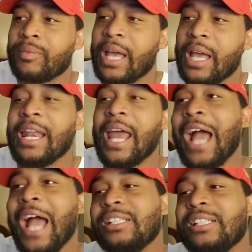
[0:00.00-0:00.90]
and
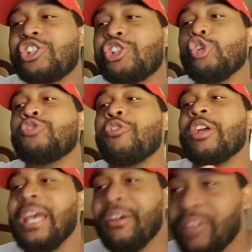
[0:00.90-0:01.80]
actually choose
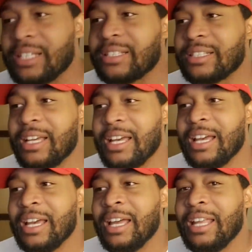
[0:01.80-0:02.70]
forgiveness.
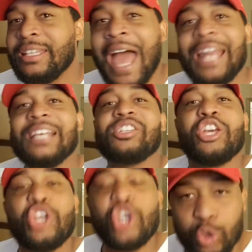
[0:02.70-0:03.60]
That is
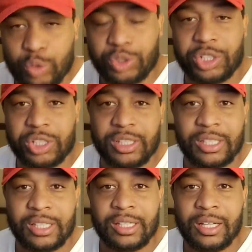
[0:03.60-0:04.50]
huge.
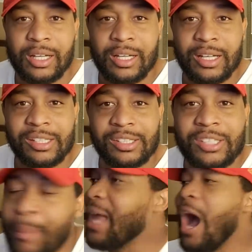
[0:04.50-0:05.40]

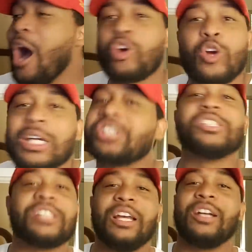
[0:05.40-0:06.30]
Some of y'all
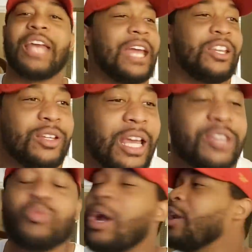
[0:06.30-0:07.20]
Christians still can't do it.
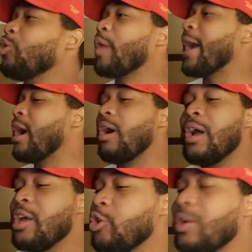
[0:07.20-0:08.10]
You're running around,
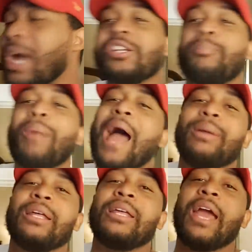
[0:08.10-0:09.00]
you got your
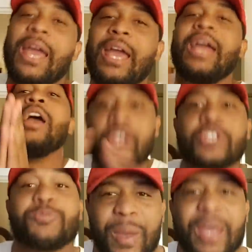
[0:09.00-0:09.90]
Bible in your hand, you're
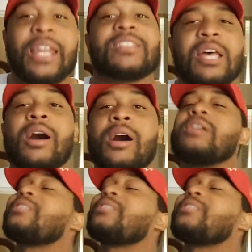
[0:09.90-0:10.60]
speaking in tongues,